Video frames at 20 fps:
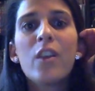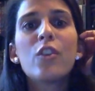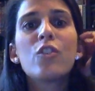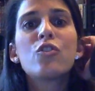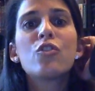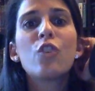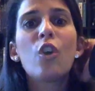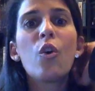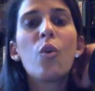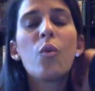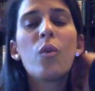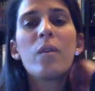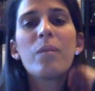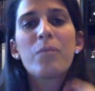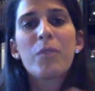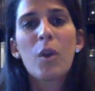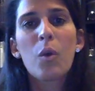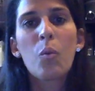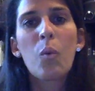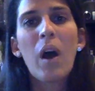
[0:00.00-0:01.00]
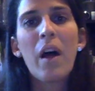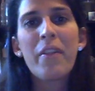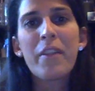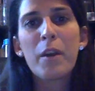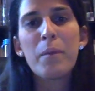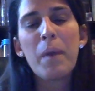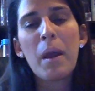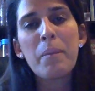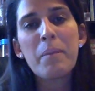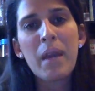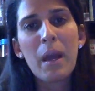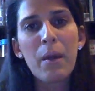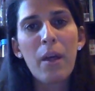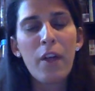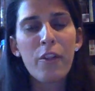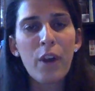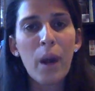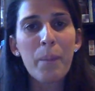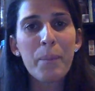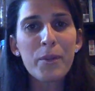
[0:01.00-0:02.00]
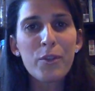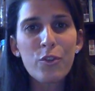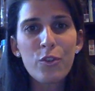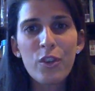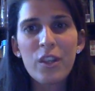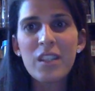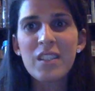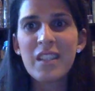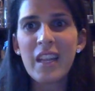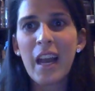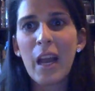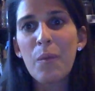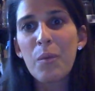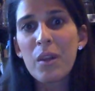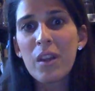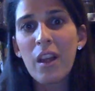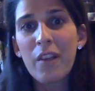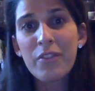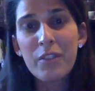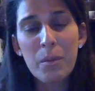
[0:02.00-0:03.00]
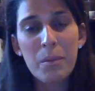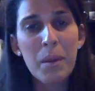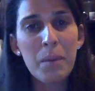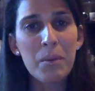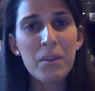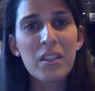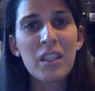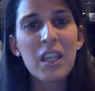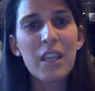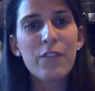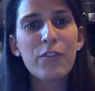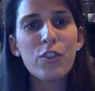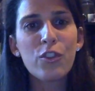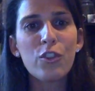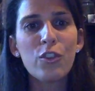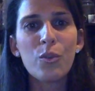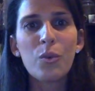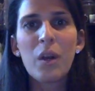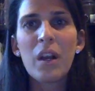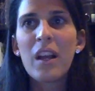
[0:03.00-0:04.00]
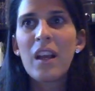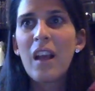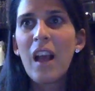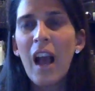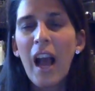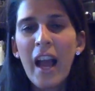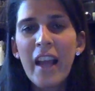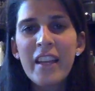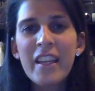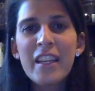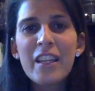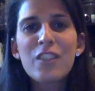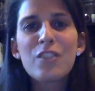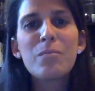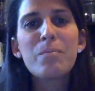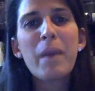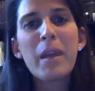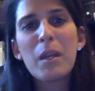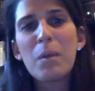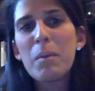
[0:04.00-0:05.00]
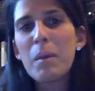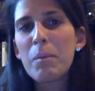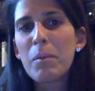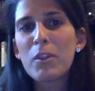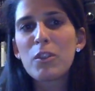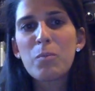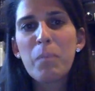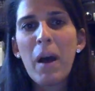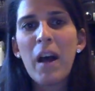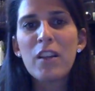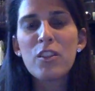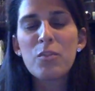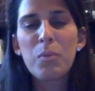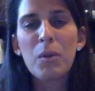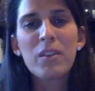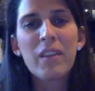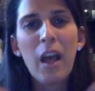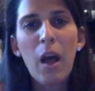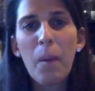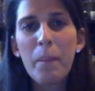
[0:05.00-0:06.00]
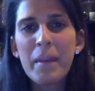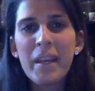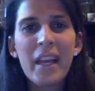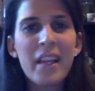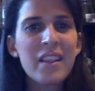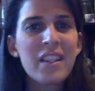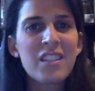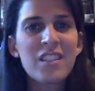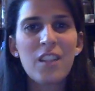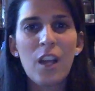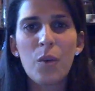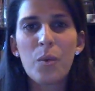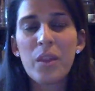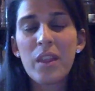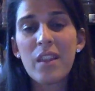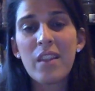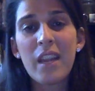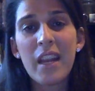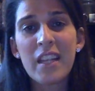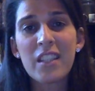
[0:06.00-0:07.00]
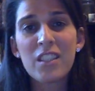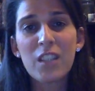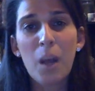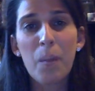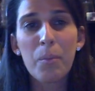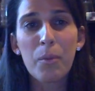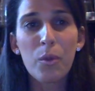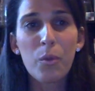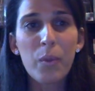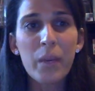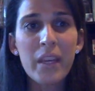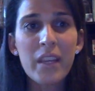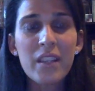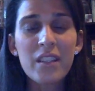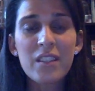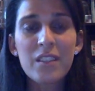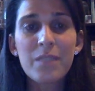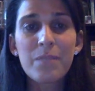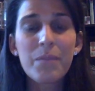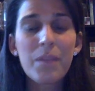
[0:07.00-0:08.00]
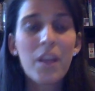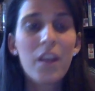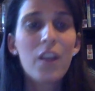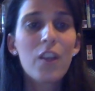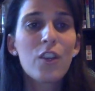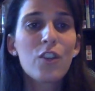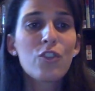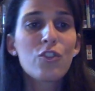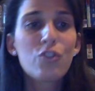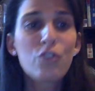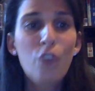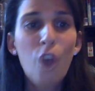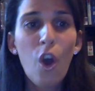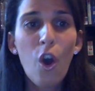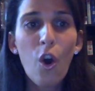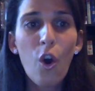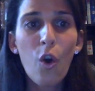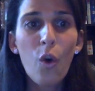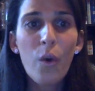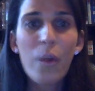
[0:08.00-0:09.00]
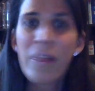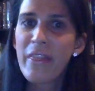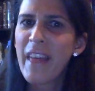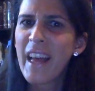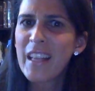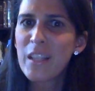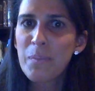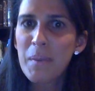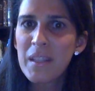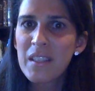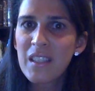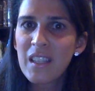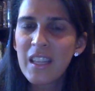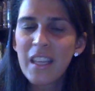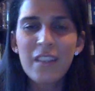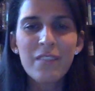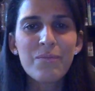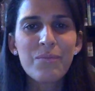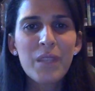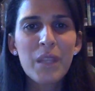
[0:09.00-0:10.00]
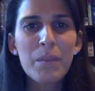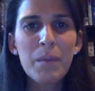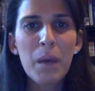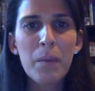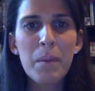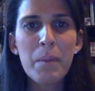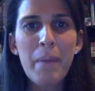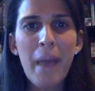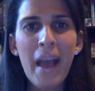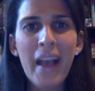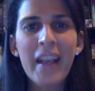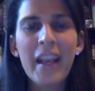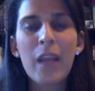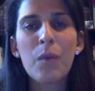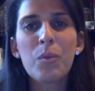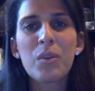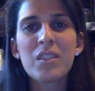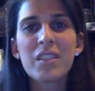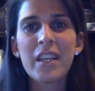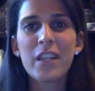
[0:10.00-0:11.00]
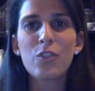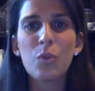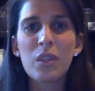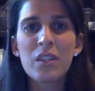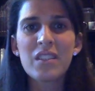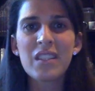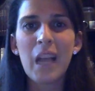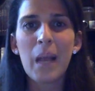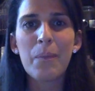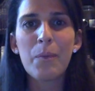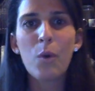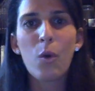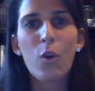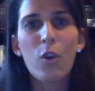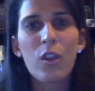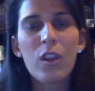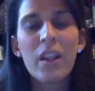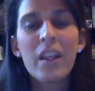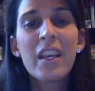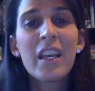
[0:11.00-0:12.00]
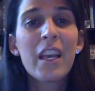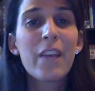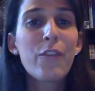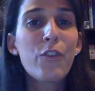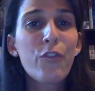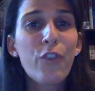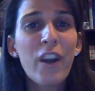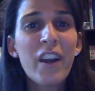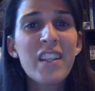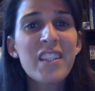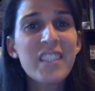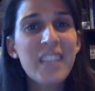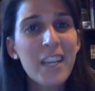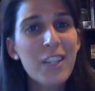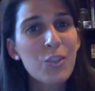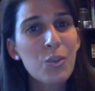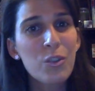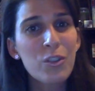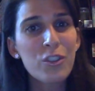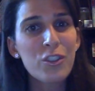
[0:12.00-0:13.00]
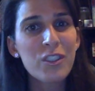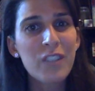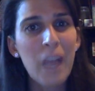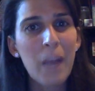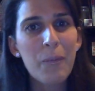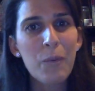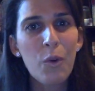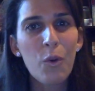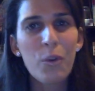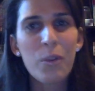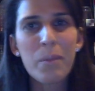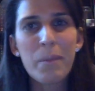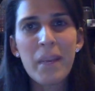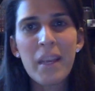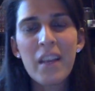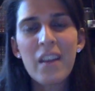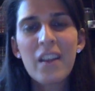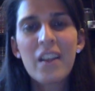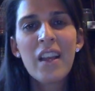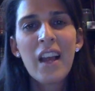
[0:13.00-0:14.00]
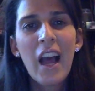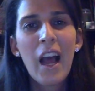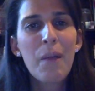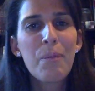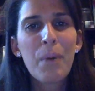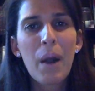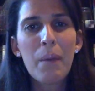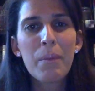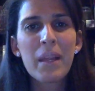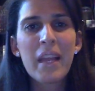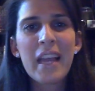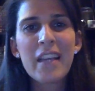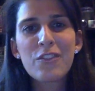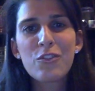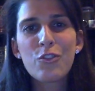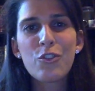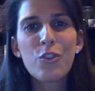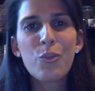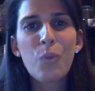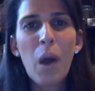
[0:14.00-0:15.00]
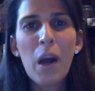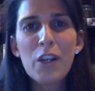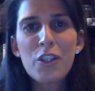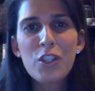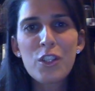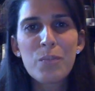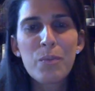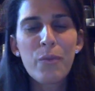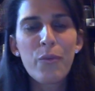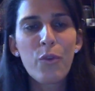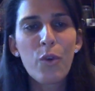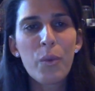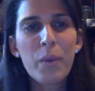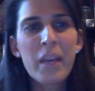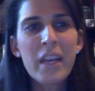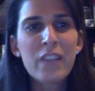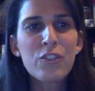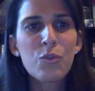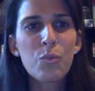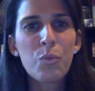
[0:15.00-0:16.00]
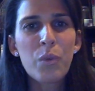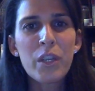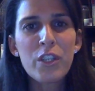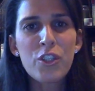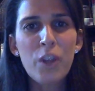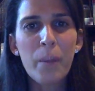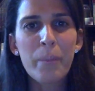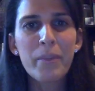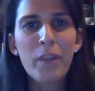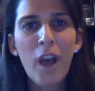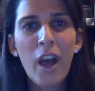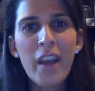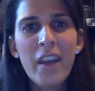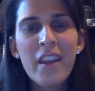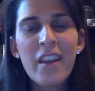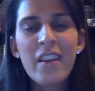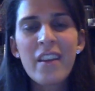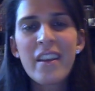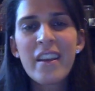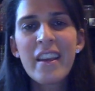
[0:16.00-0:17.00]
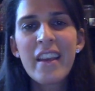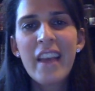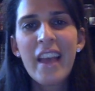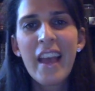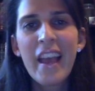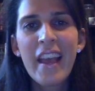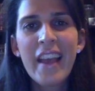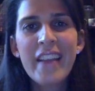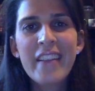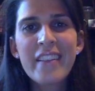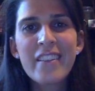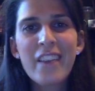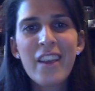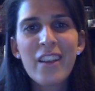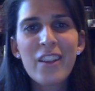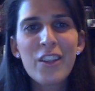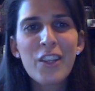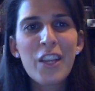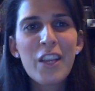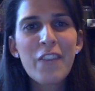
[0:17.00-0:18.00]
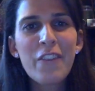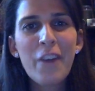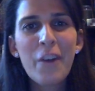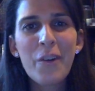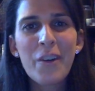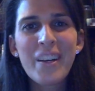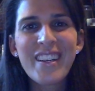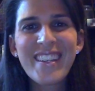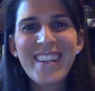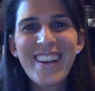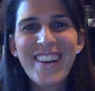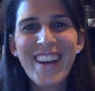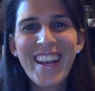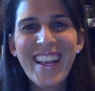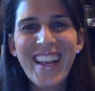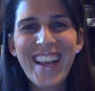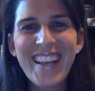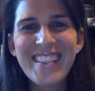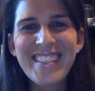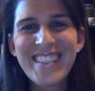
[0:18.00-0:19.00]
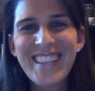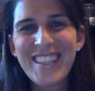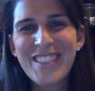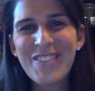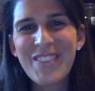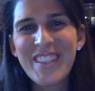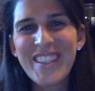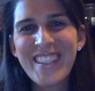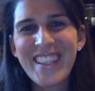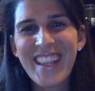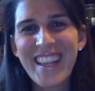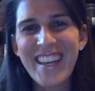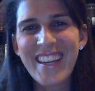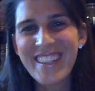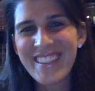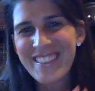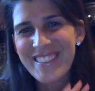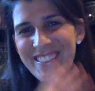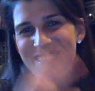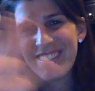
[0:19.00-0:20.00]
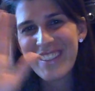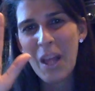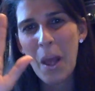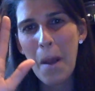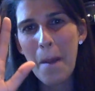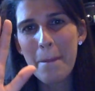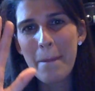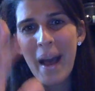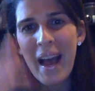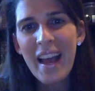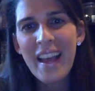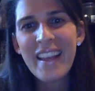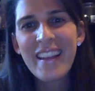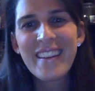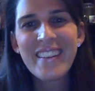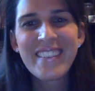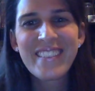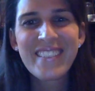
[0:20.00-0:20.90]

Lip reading: So while there might be other opportunities that I would love to be able to give to you, I need as many people as possible to help me get this done within the next couple of weeks. So that's basically it. Email me back and we'll schedule a Skype call. If you've already scheduled your Skype call with me, I probably asked you to watch this before we jumped on. And looking forward. All right, guys. I'll speak to you later. Bye.